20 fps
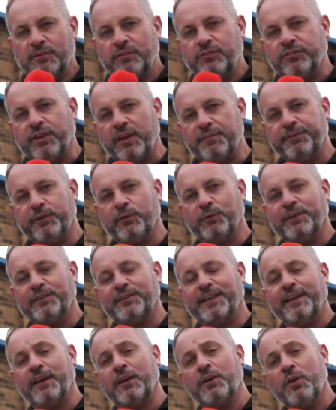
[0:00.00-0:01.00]
Sheffield has
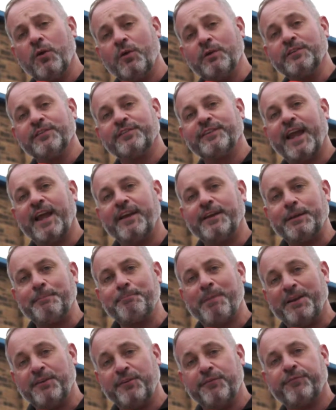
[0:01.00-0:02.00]
had a long-standing
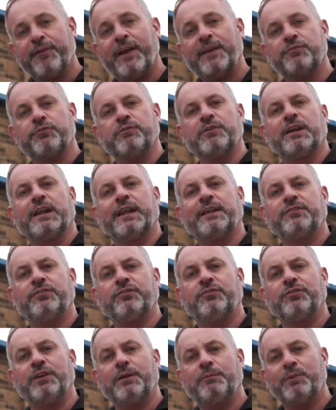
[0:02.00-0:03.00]
manufacturing
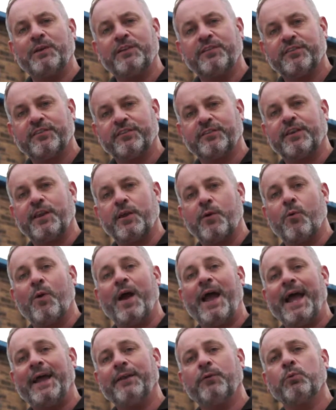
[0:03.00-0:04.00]
relationship with steel
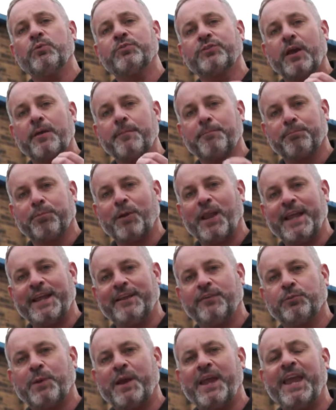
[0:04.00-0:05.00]
and also
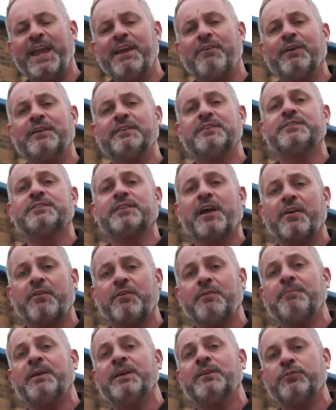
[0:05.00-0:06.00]
blades. We're here at
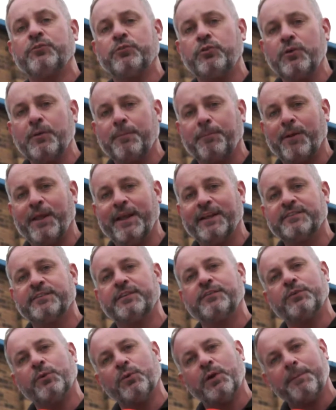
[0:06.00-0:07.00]
Durham Duplex to
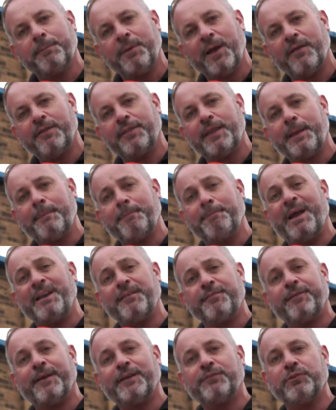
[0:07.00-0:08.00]
talk about their
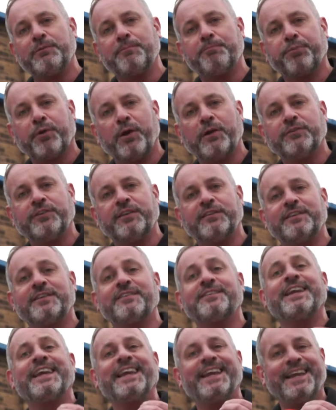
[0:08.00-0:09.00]
manufacturing
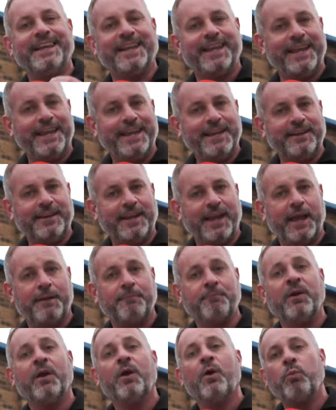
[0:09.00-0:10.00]
processes in
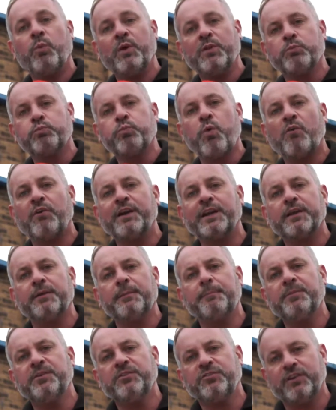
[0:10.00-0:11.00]
EDM with Warwick
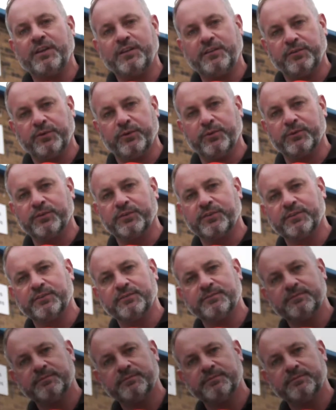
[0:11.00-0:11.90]
Machine Tools.